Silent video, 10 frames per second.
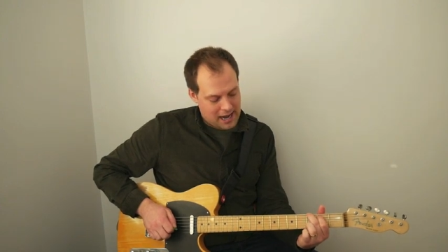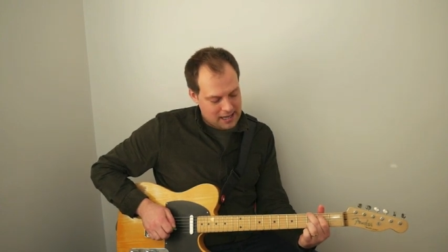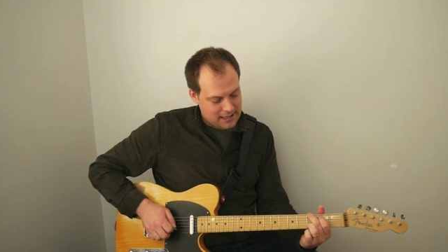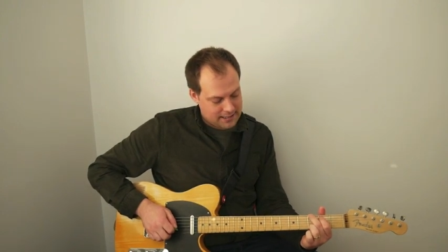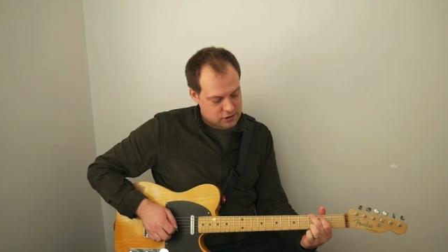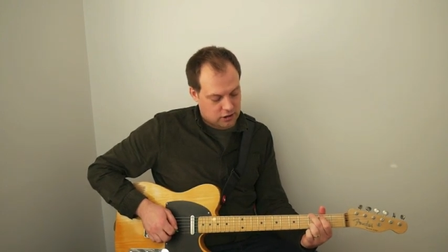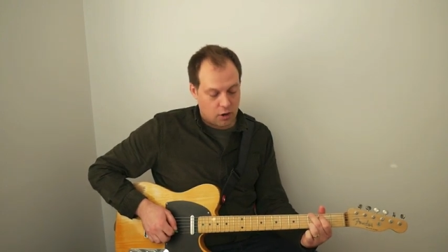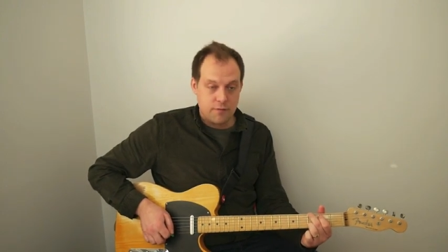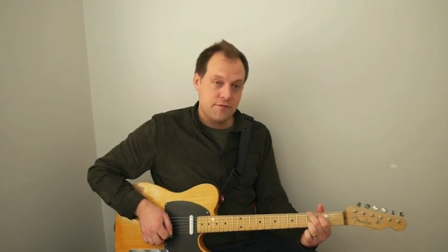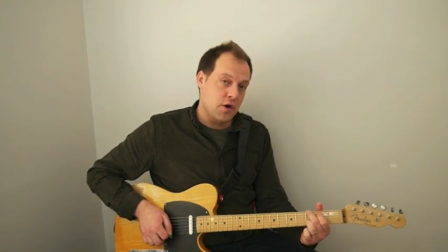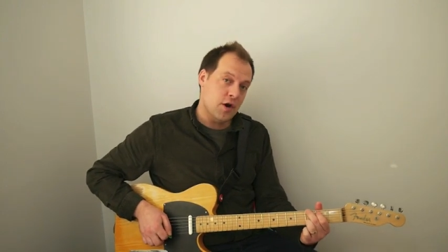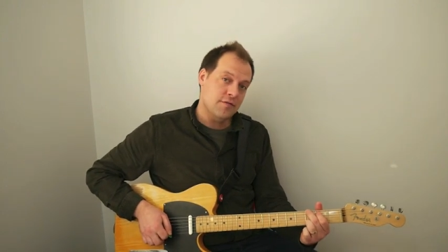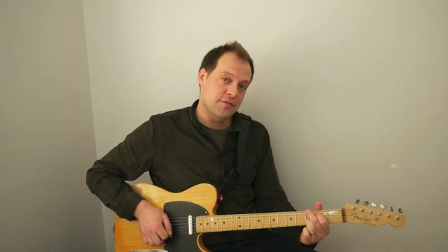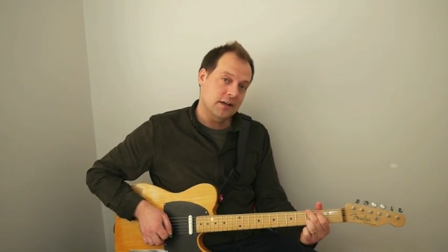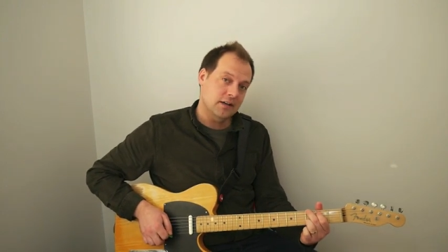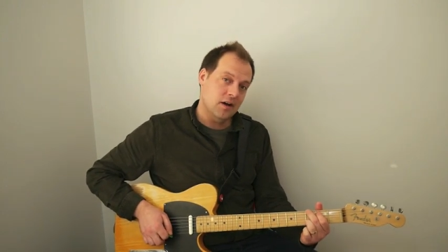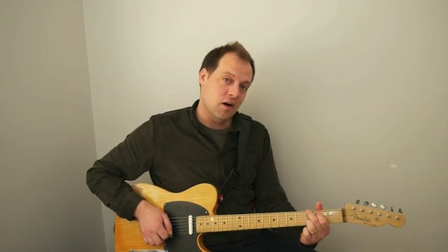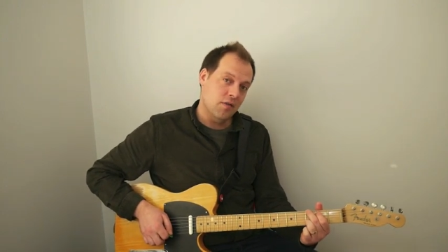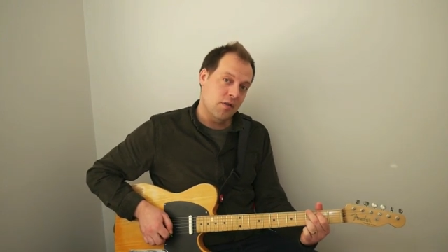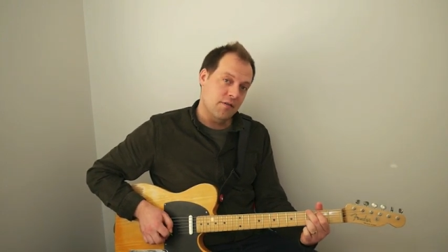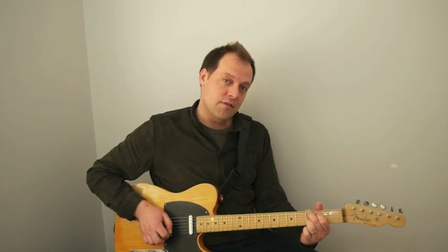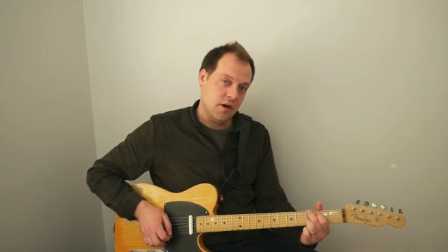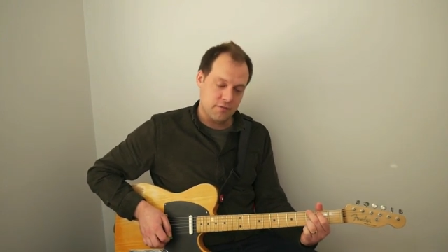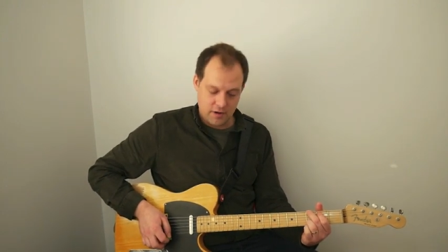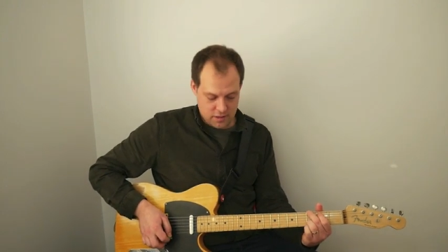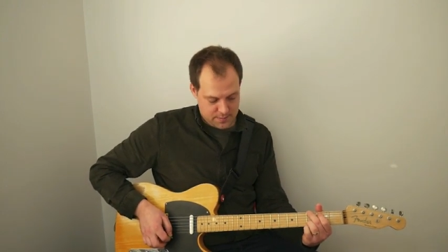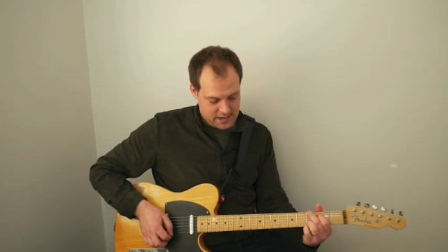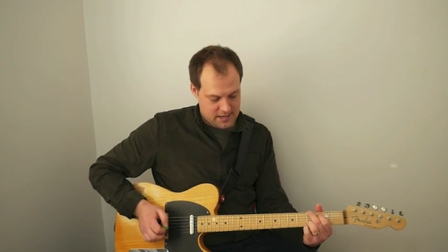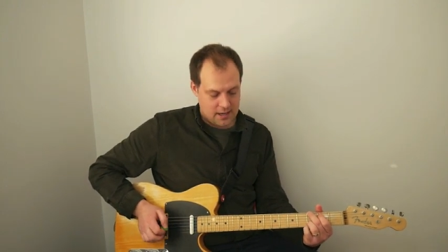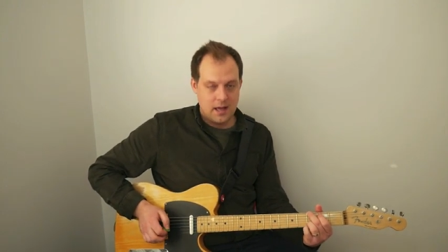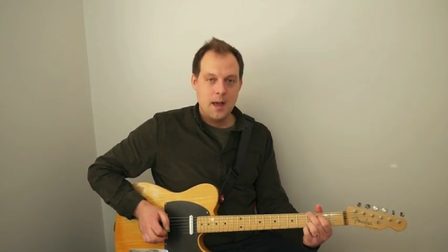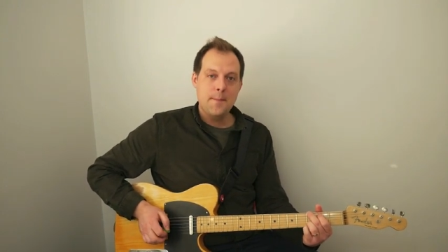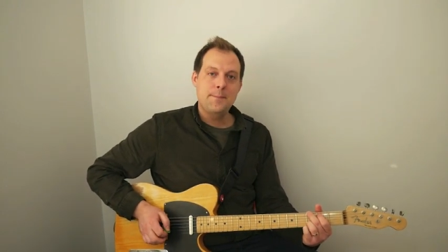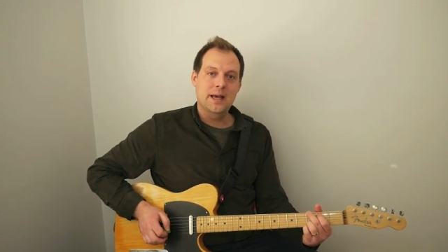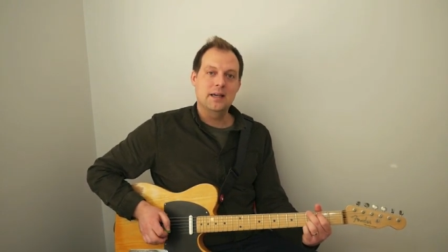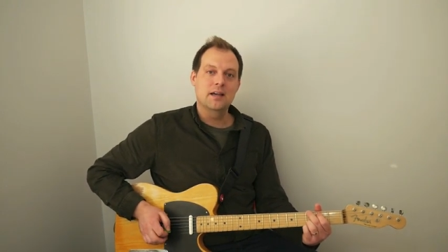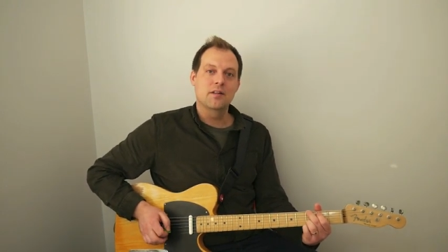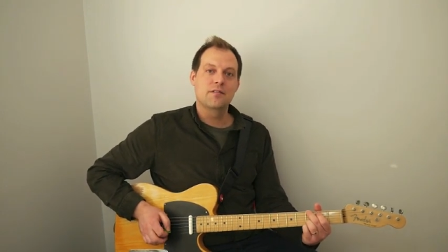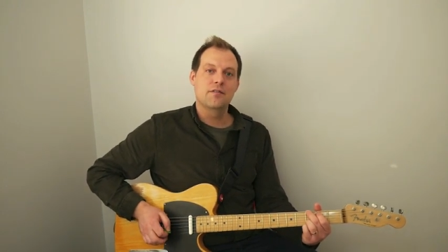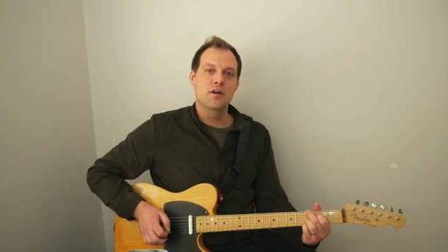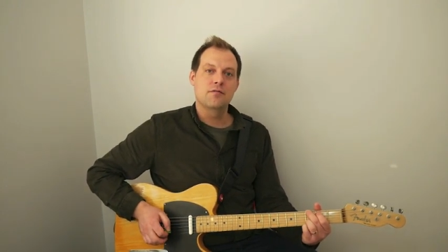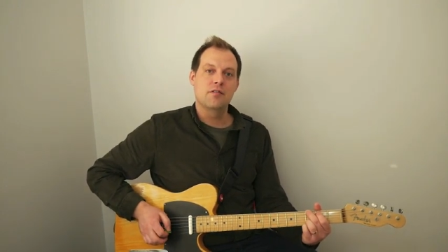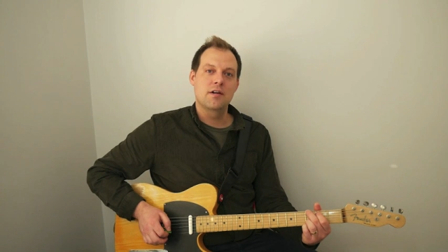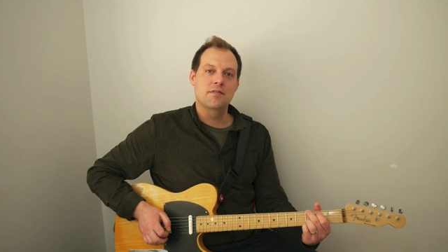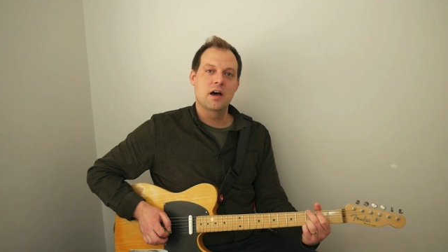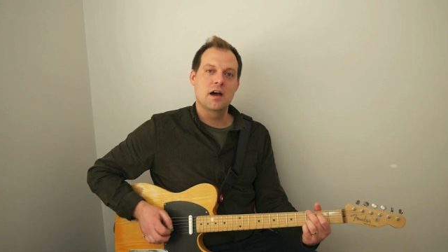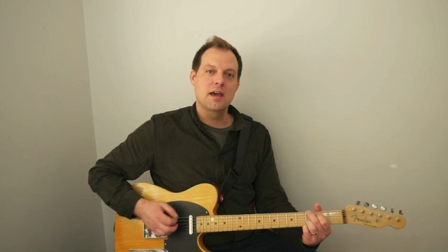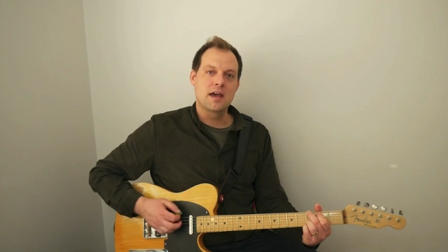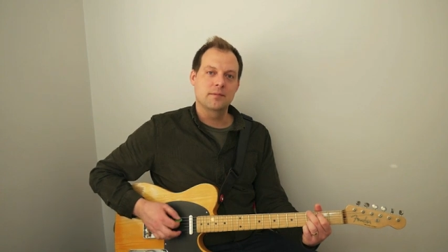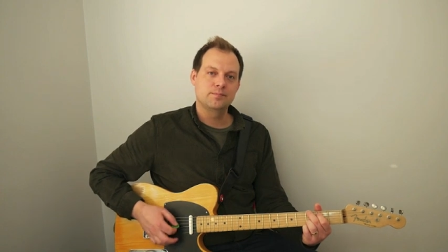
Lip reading: I like to go 3rd finger on the 3rd fret of the B, pinky on the 3rd fret of the high E.